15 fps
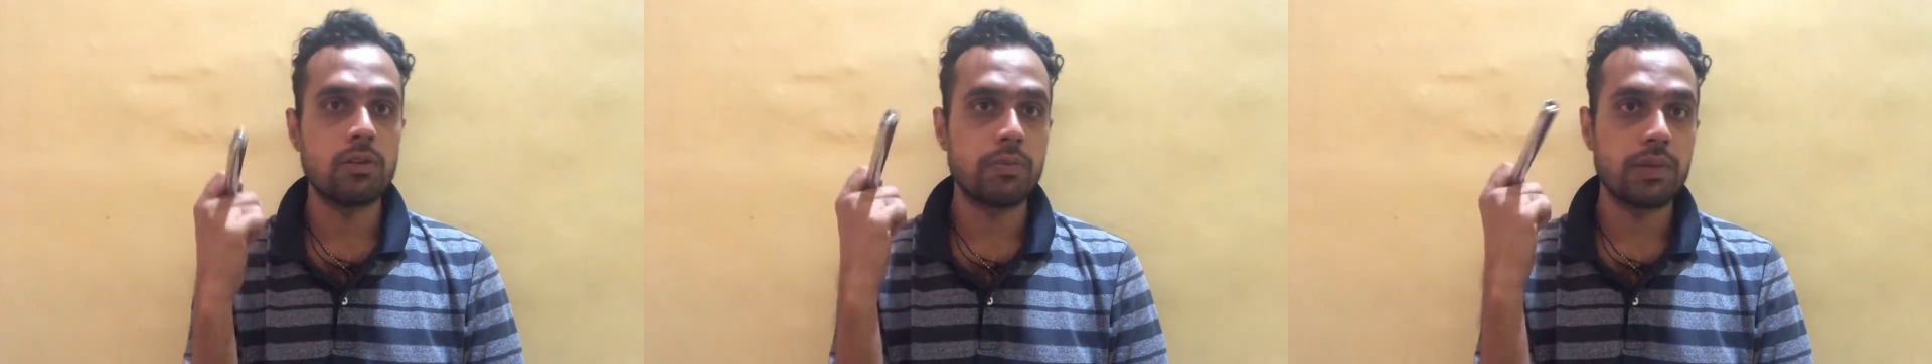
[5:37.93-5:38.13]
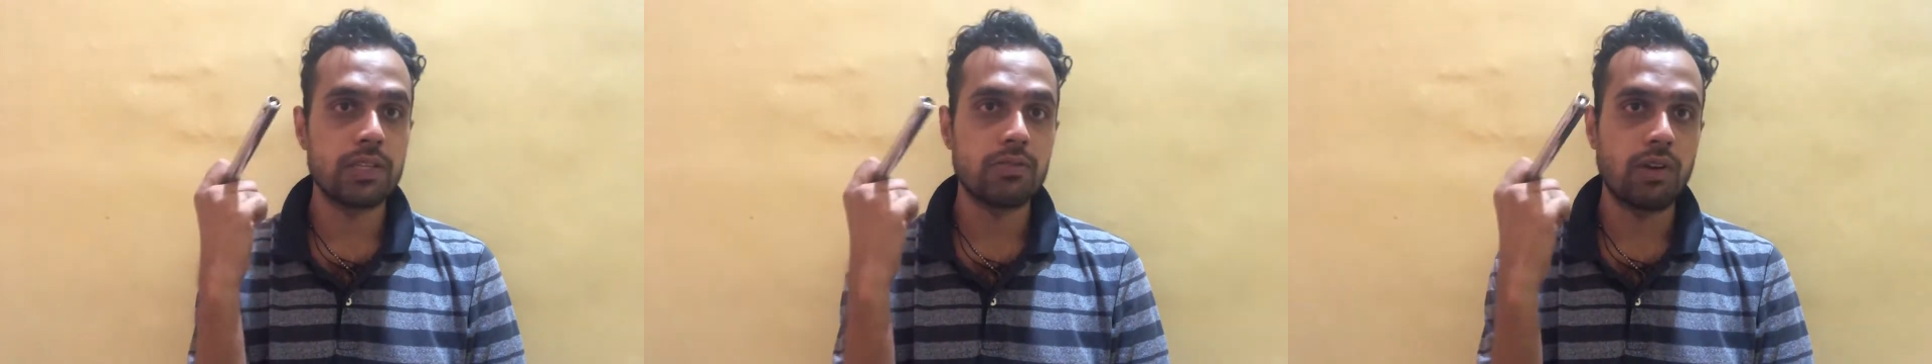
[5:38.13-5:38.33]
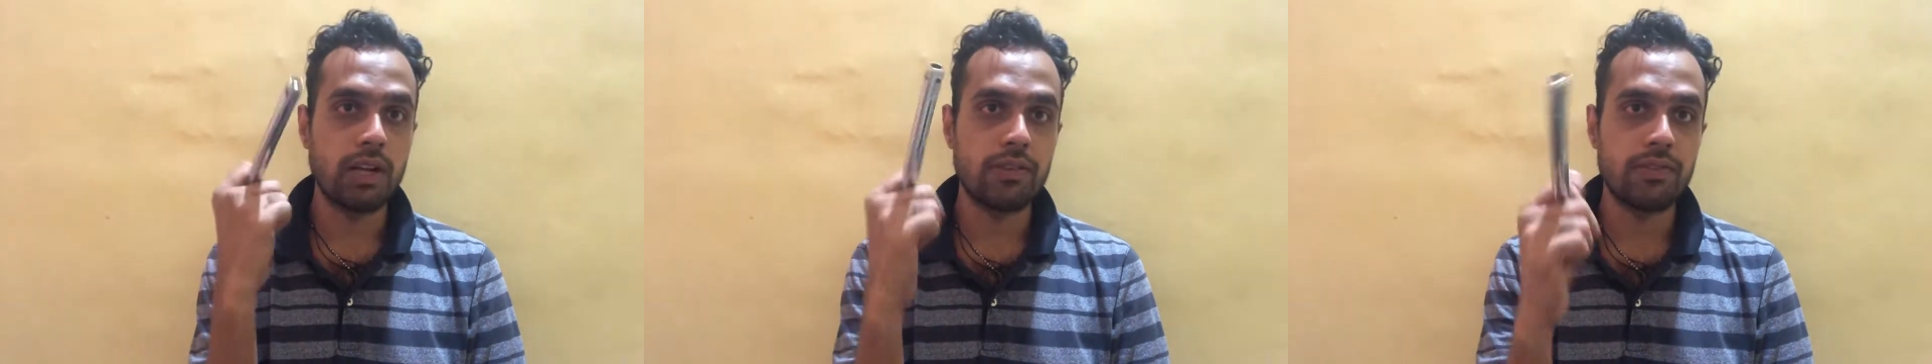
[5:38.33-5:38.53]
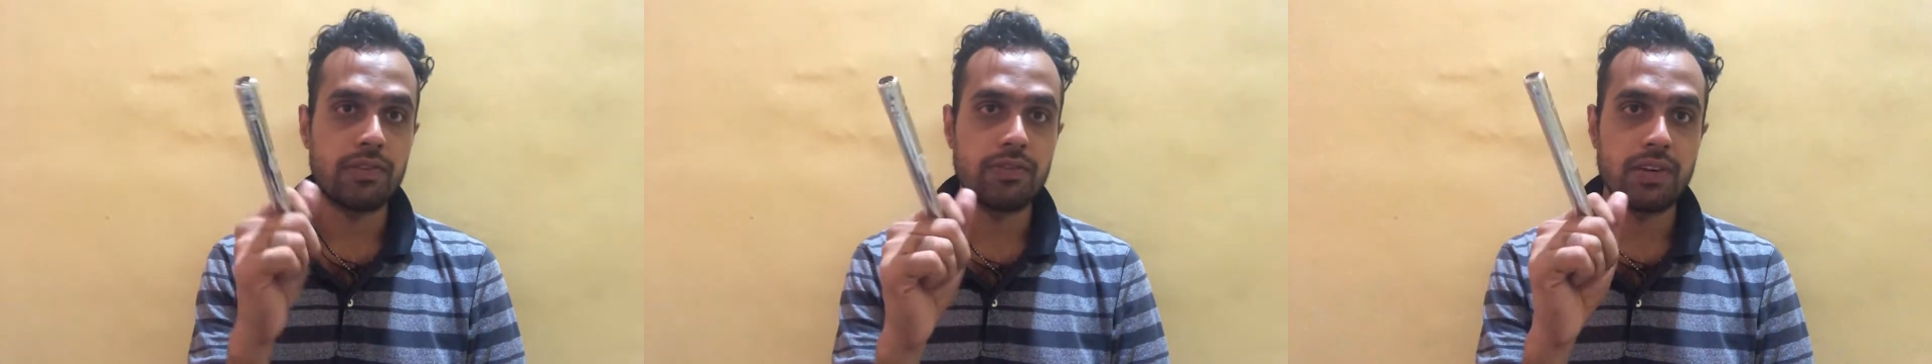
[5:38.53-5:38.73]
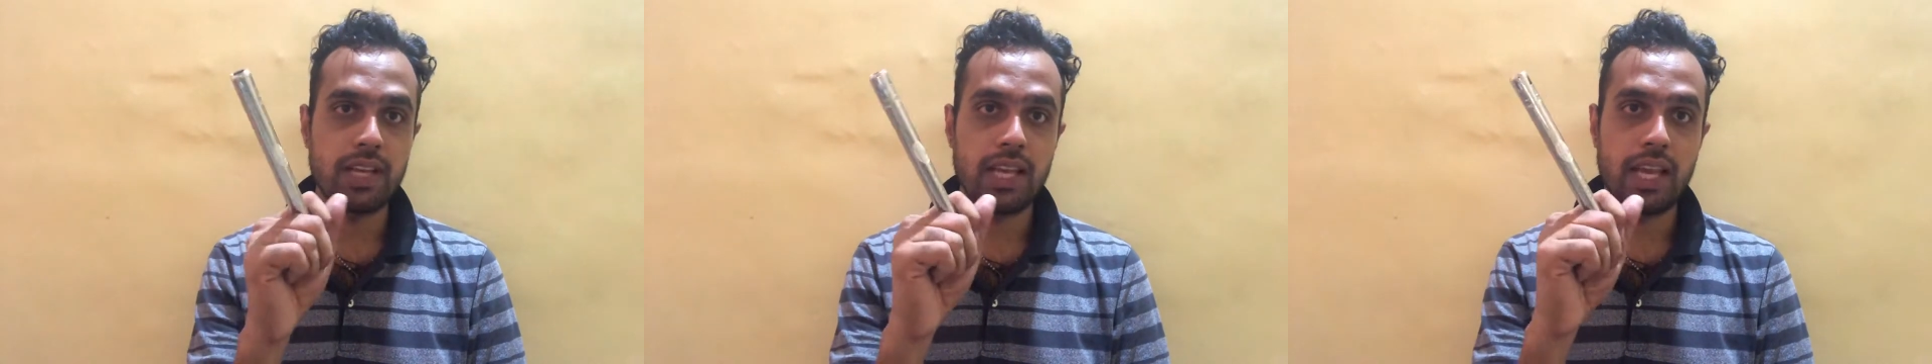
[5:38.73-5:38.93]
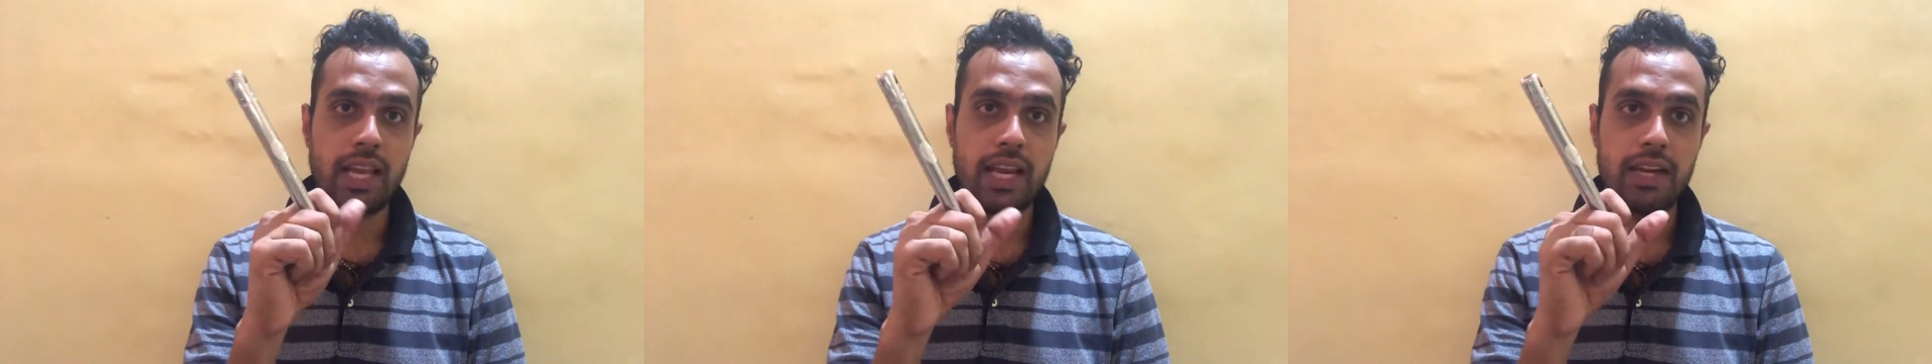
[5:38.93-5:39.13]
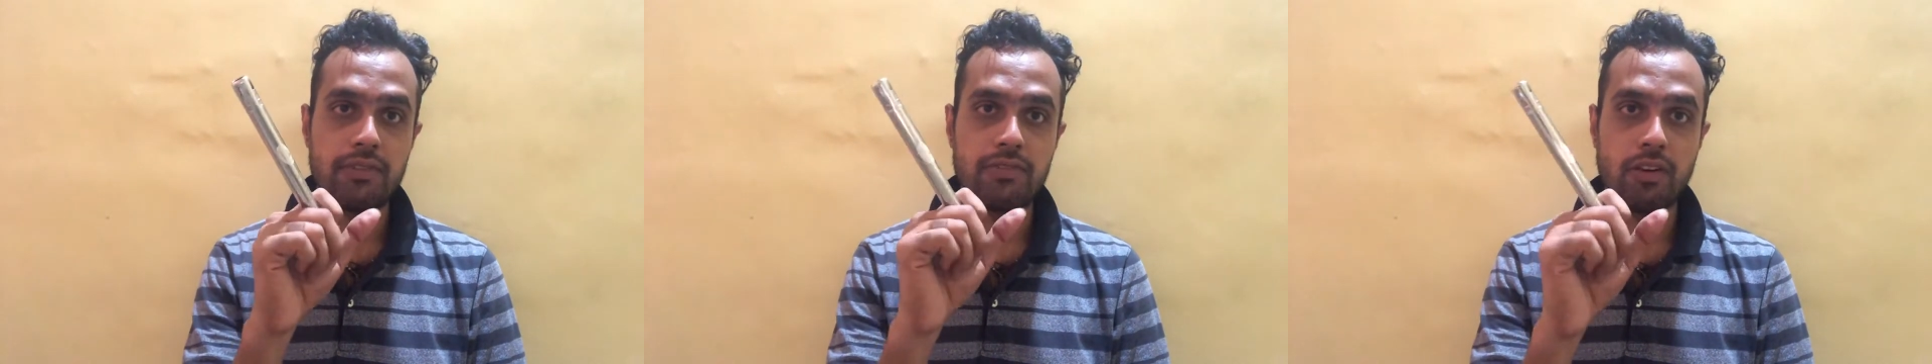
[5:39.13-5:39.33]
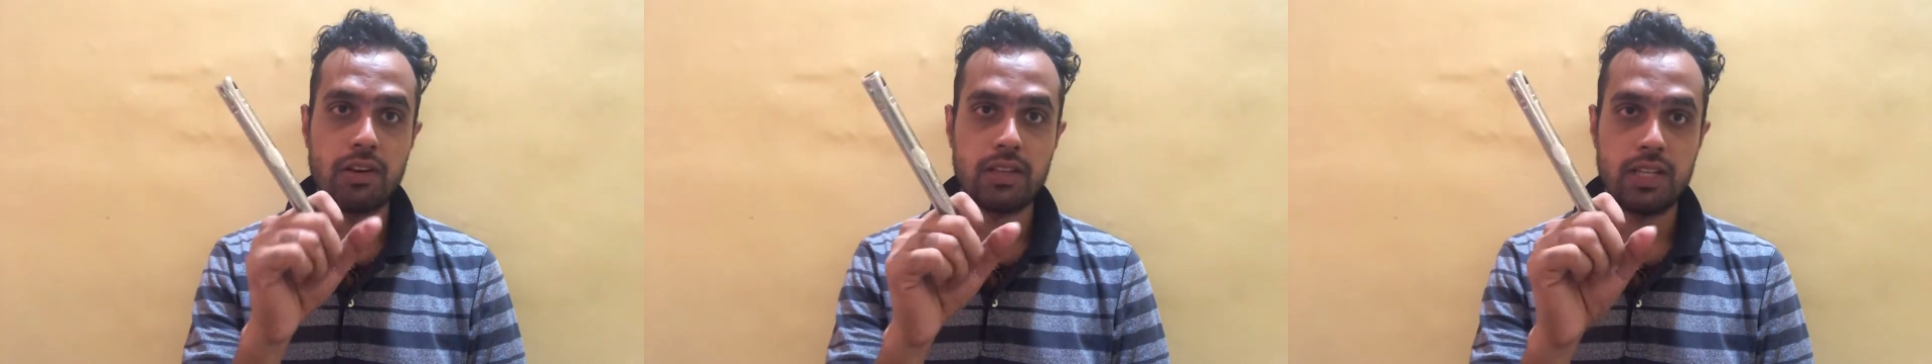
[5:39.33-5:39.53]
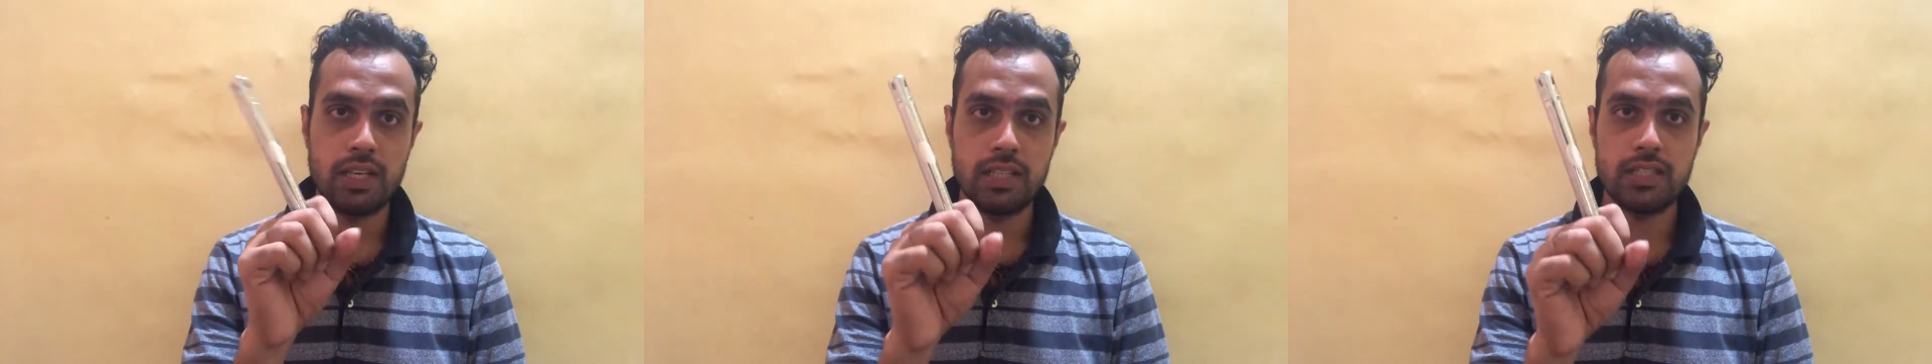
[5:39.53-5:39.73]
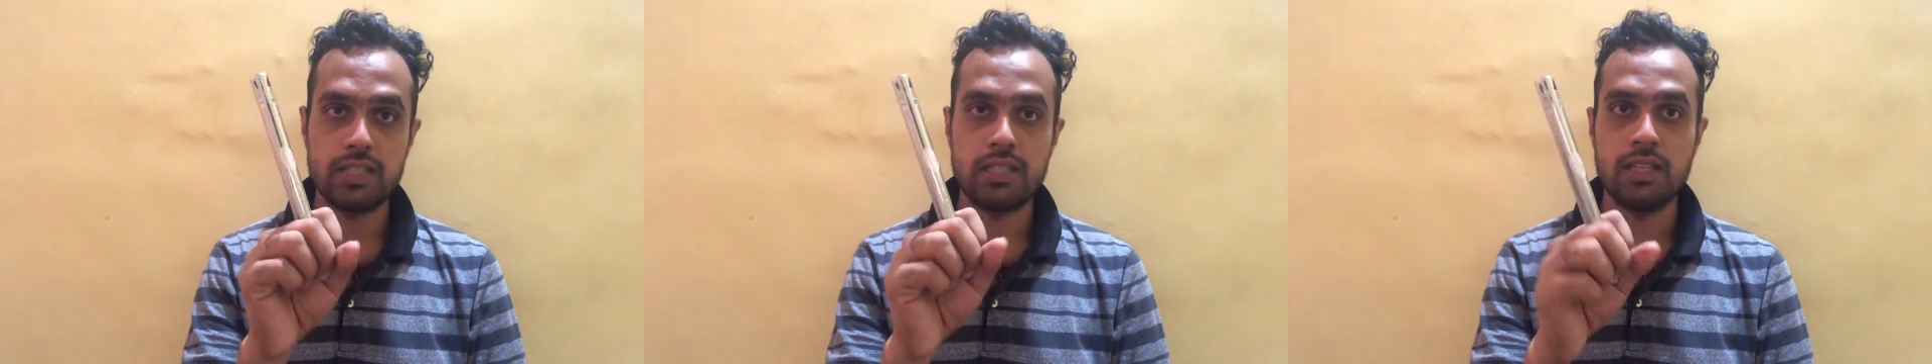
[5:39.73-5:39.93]
rupees 158 for
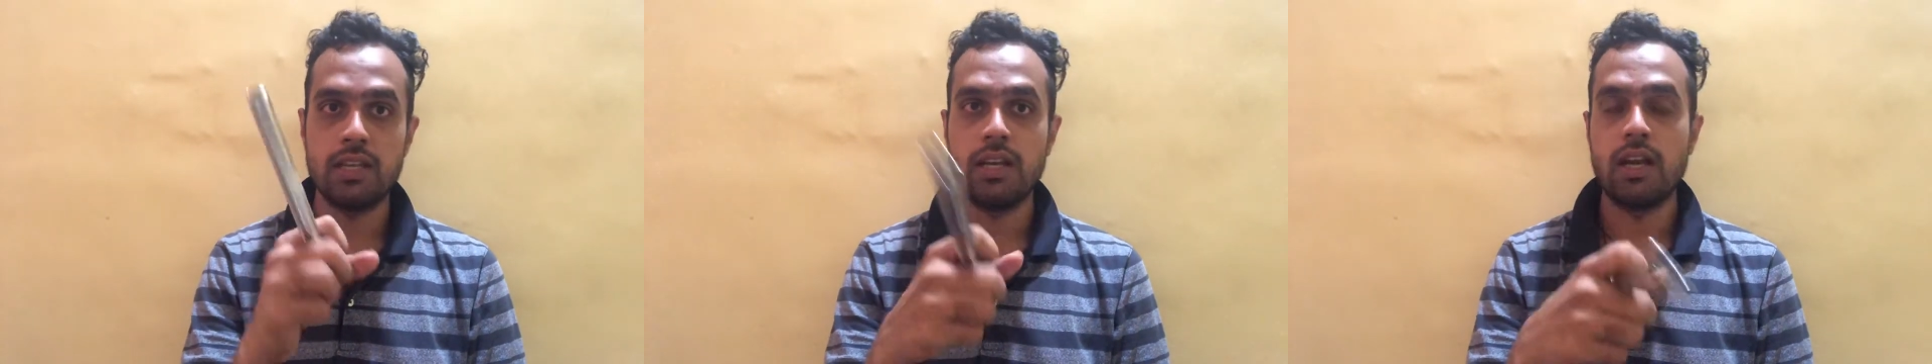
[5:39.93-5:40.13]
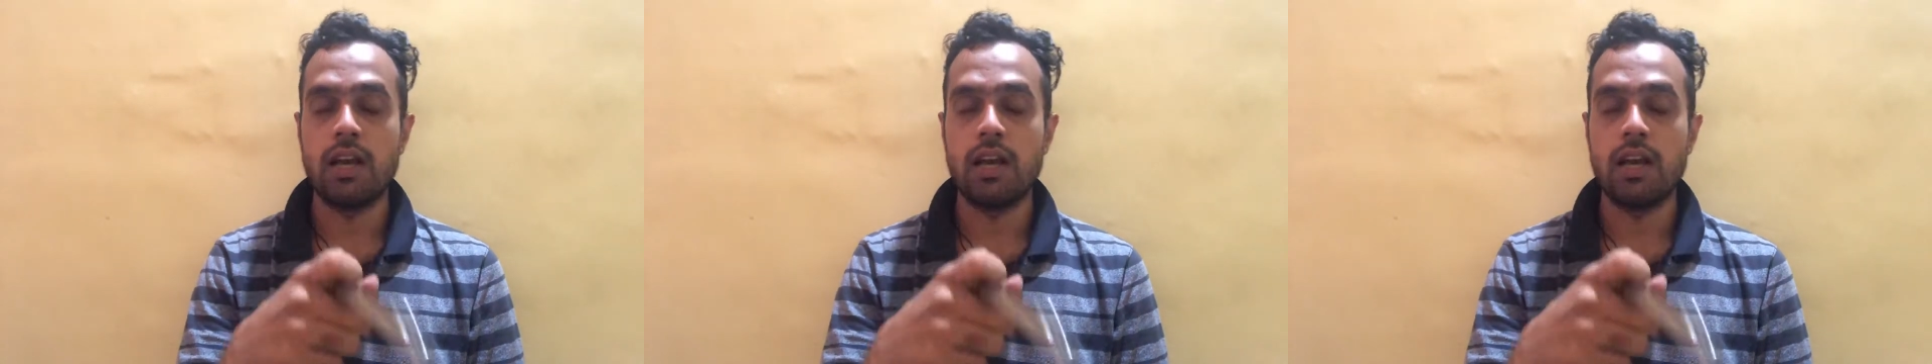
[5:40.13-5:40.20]
this.